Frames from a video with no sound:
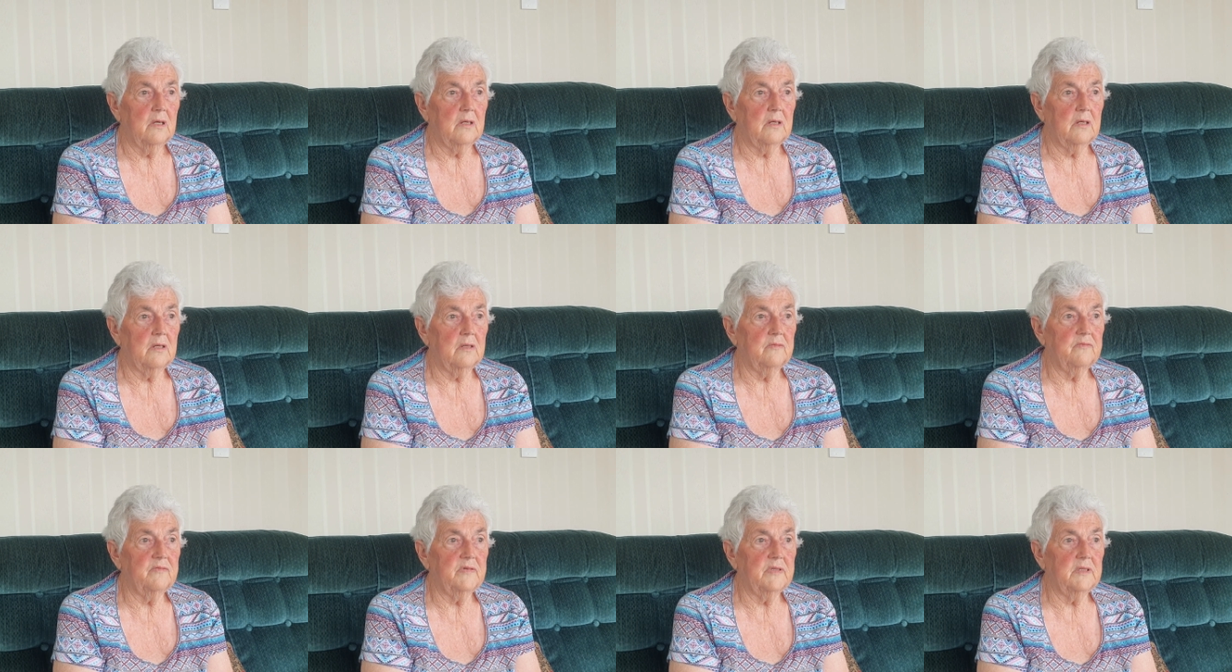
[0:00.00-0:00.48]

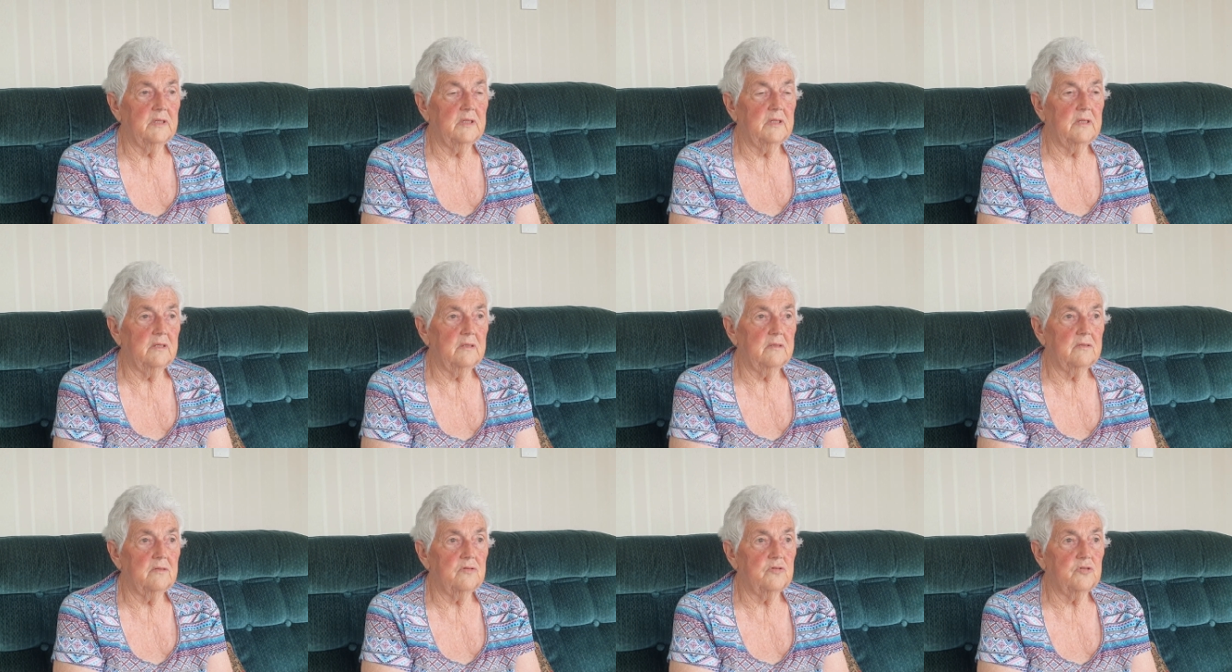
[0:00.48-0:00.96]
over
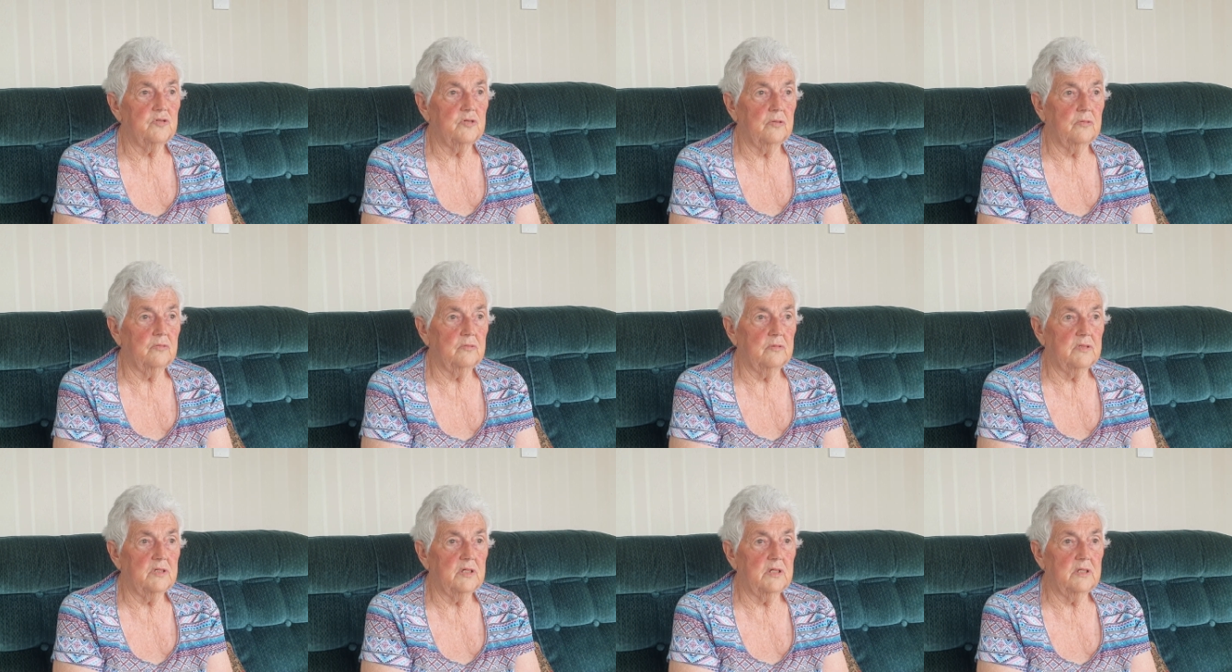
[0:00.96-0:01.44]
there.
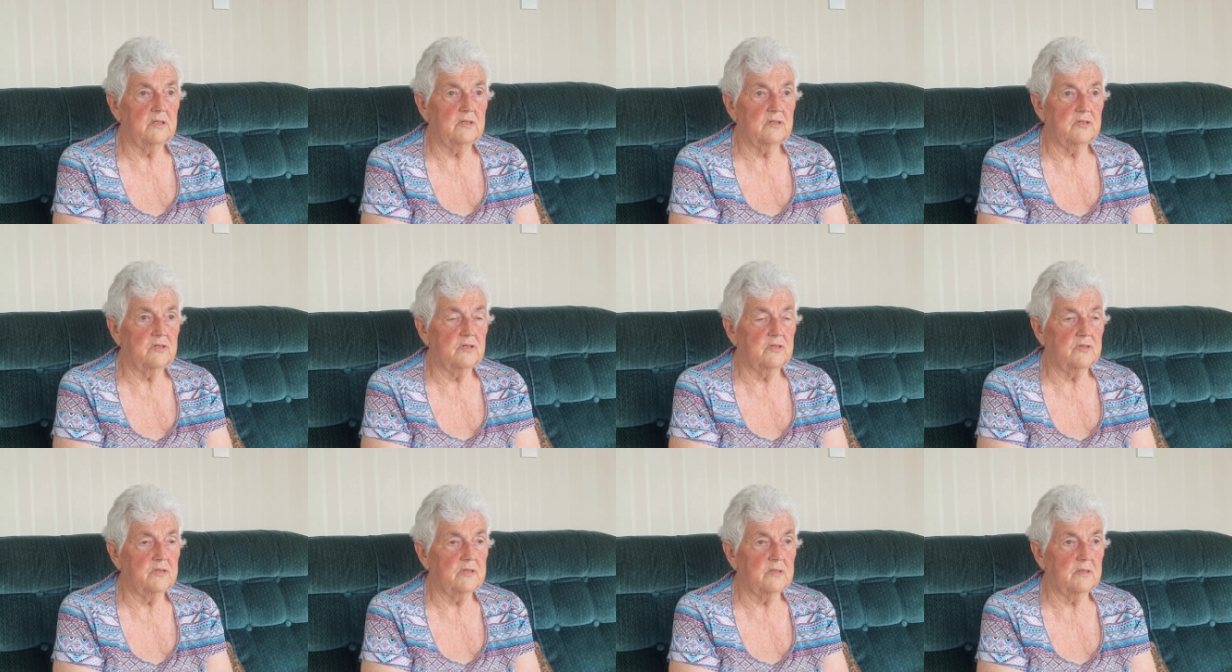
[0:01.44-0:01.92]
Jill
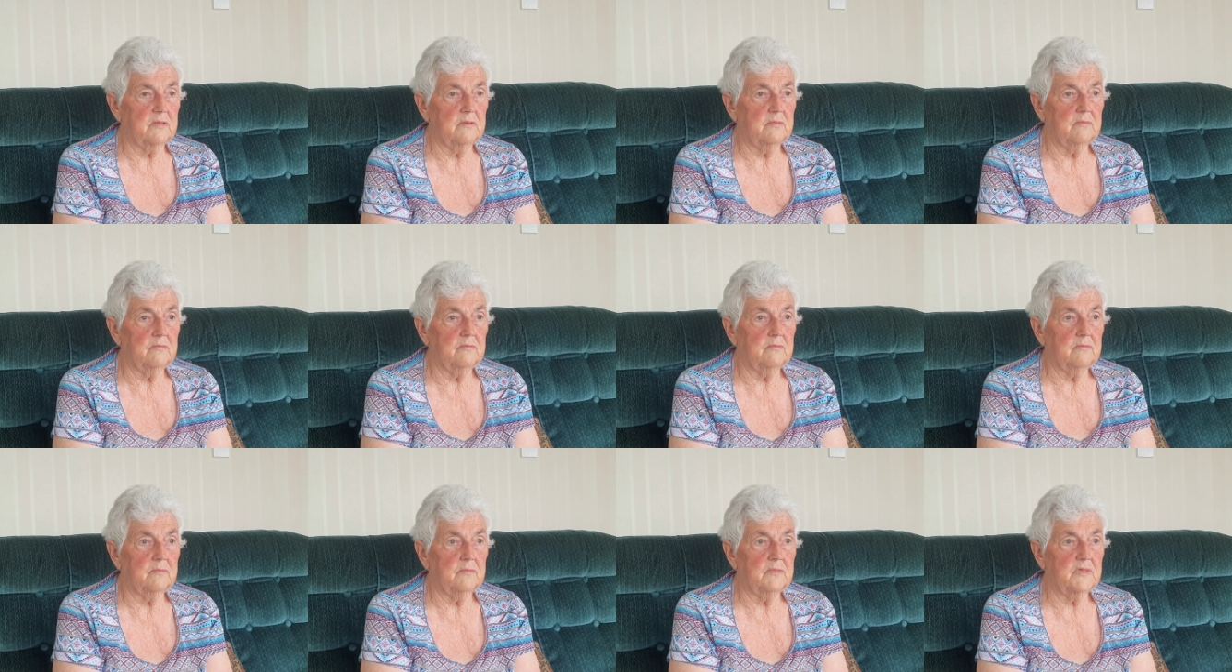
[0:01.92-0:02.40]
teaches at
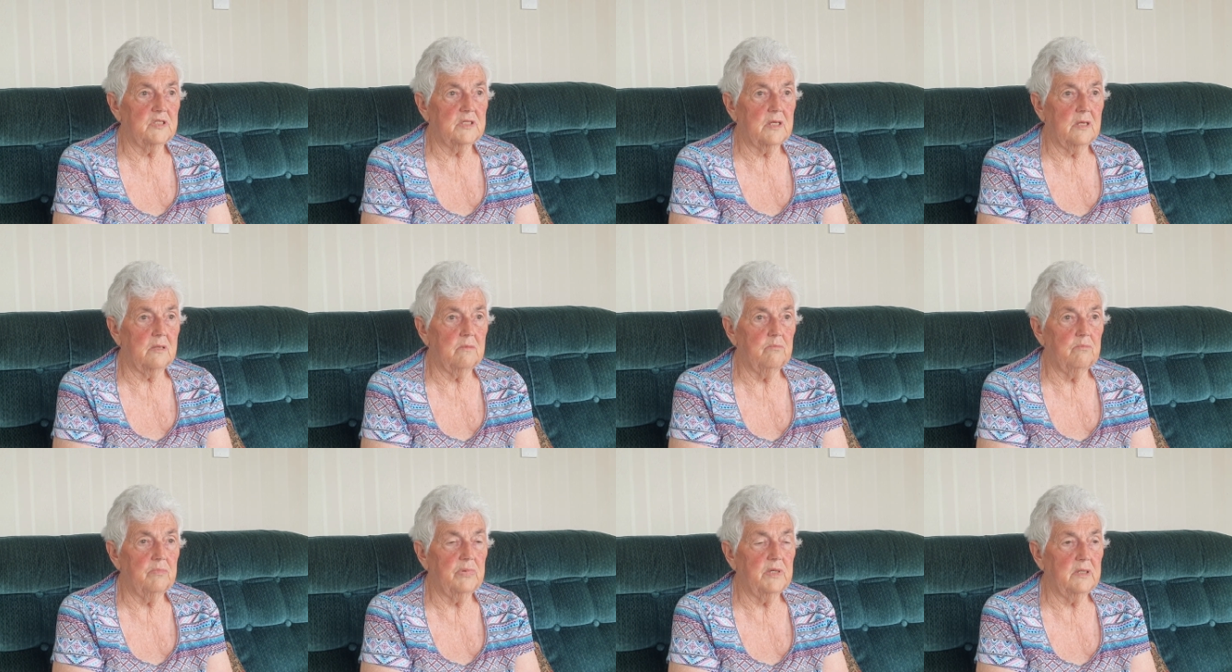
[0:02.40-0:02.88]

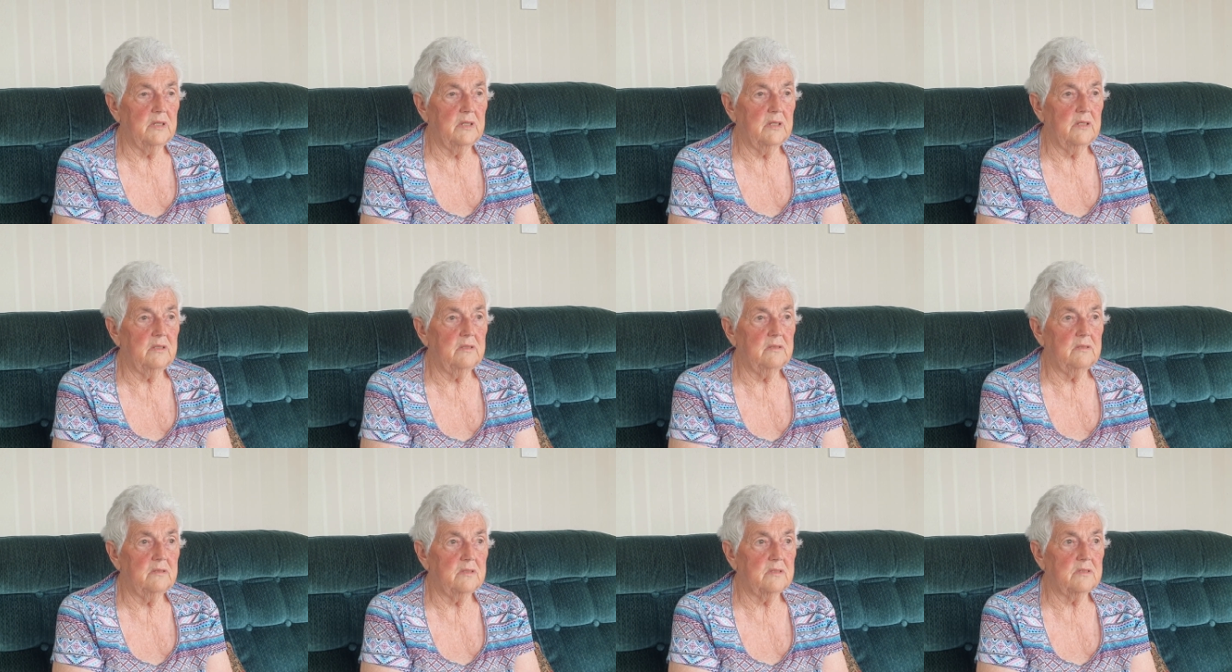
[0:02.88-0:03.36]
St.
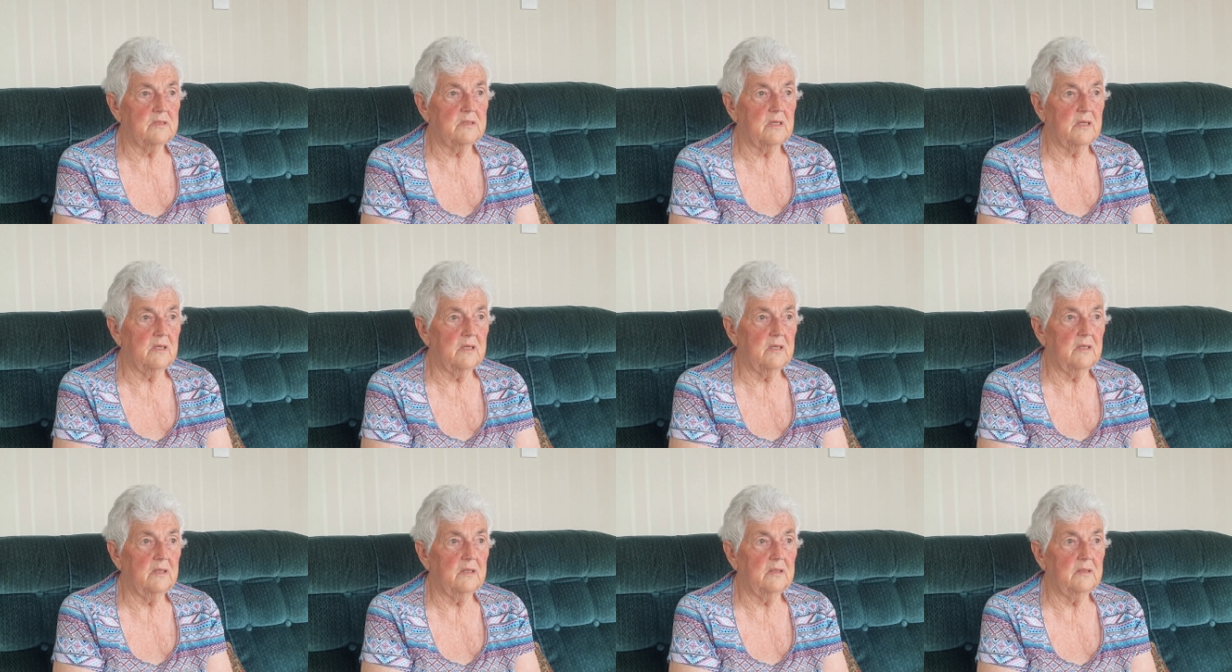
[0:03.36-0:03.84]
Bede's
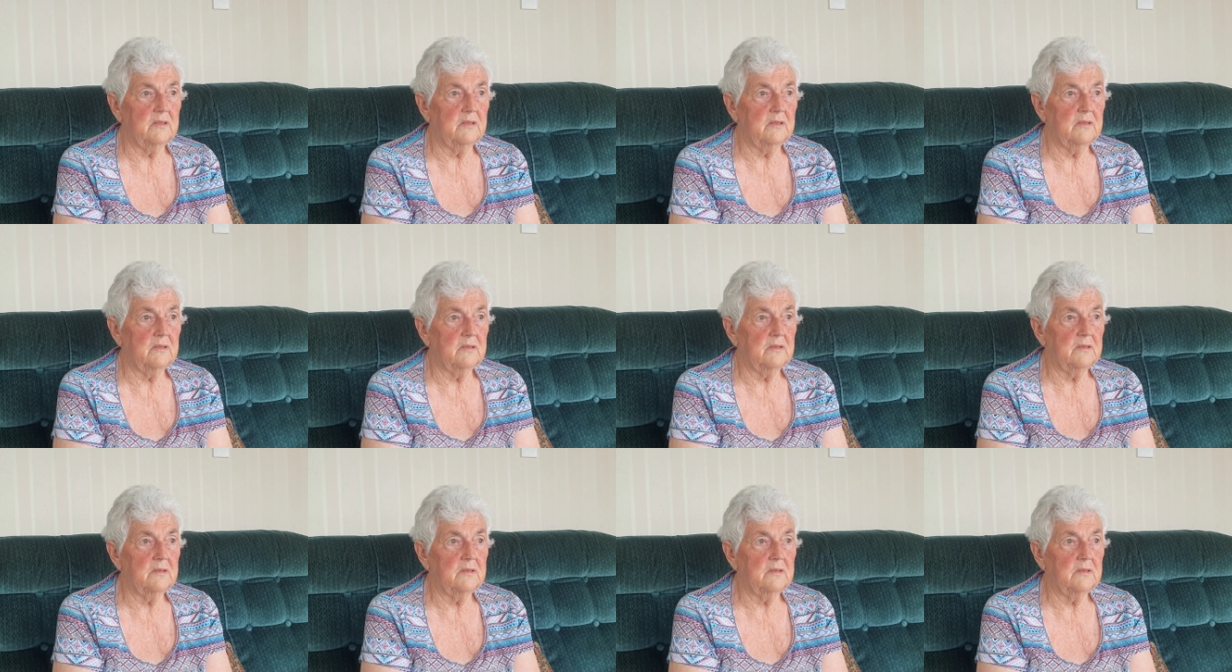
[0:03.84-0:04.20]
and